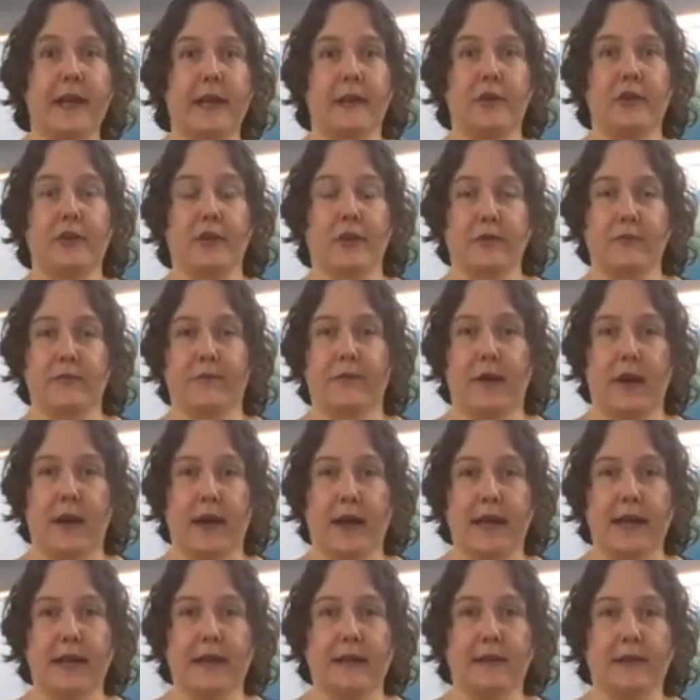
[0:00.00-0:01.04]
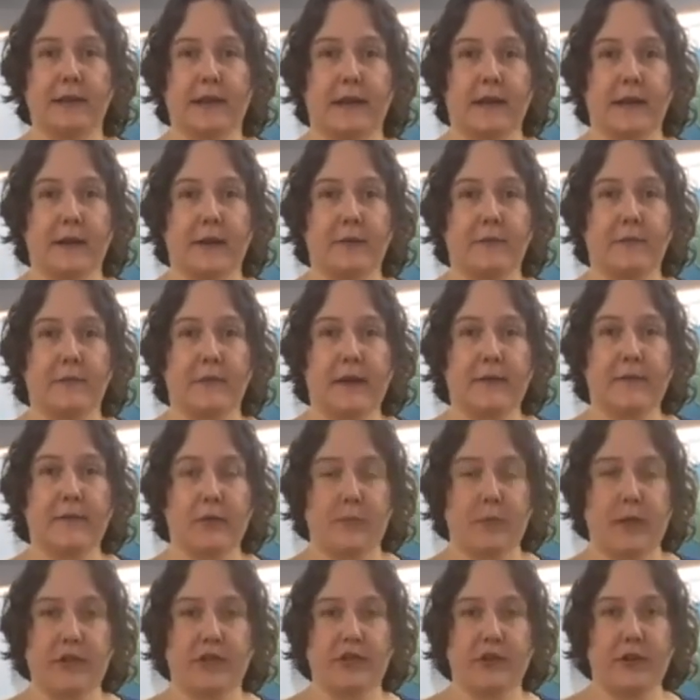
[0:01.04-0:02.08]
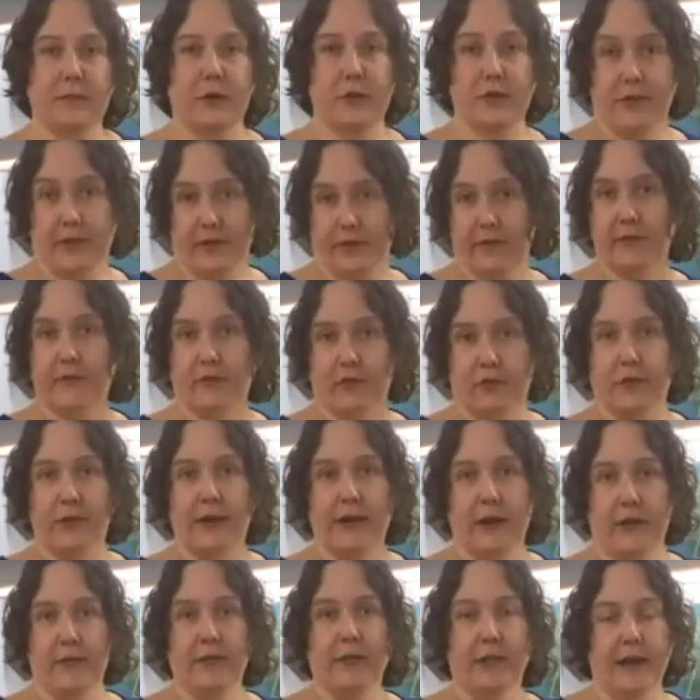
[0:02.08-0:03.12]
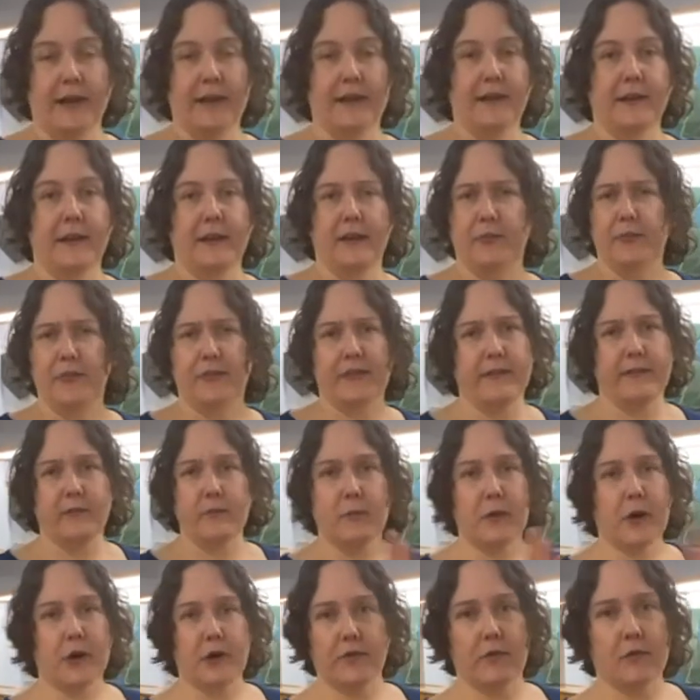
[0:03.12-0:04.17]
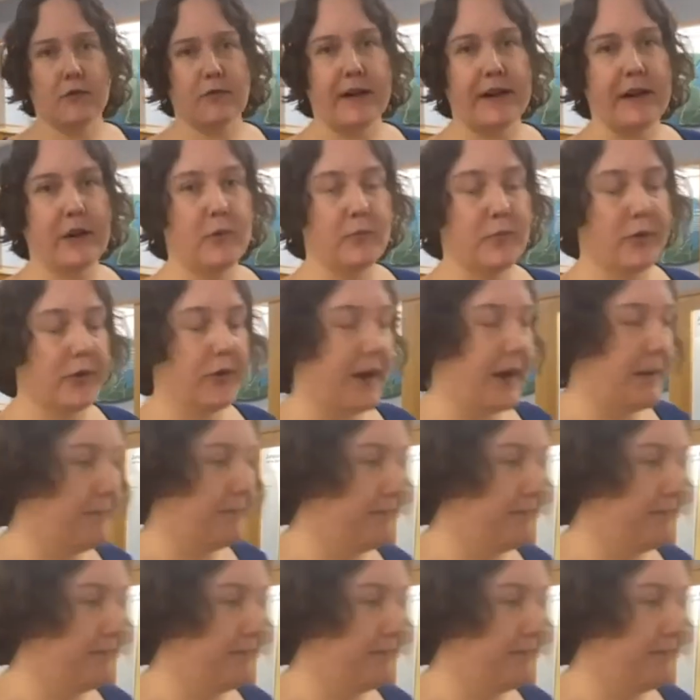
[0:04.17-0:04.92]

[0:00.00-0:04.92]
You can find information about this story online, and it was even part of a radio program.